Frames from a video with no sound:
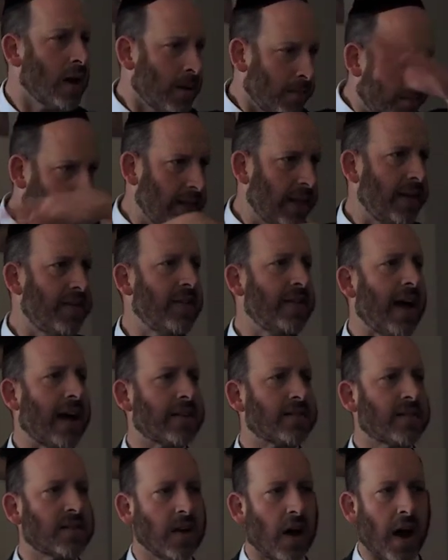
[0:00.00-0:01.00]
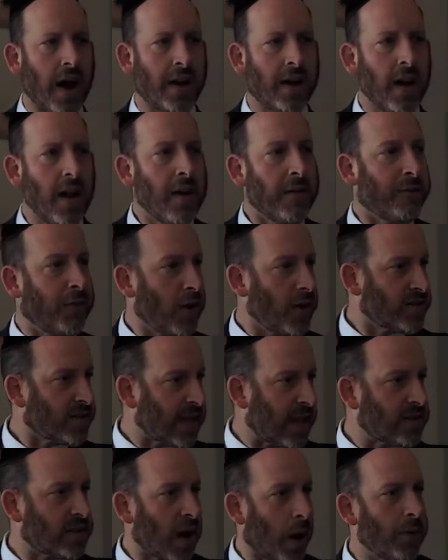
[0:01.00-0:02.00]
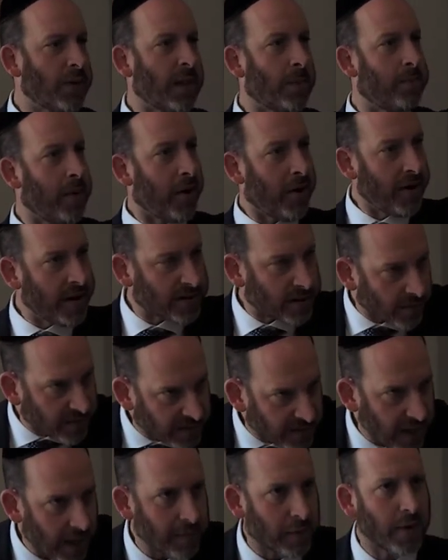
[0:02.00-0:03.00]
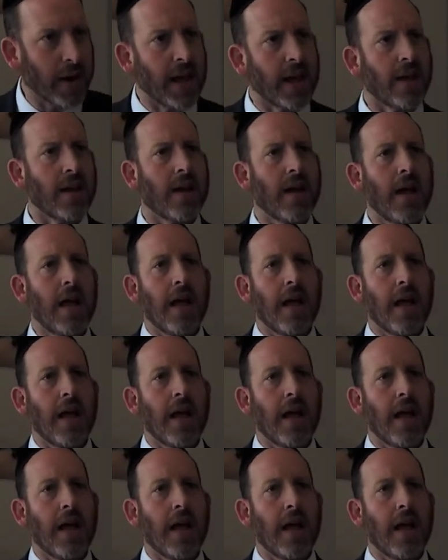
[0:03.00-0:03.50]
But leaving that aside, first I start with the bitterness of slavery,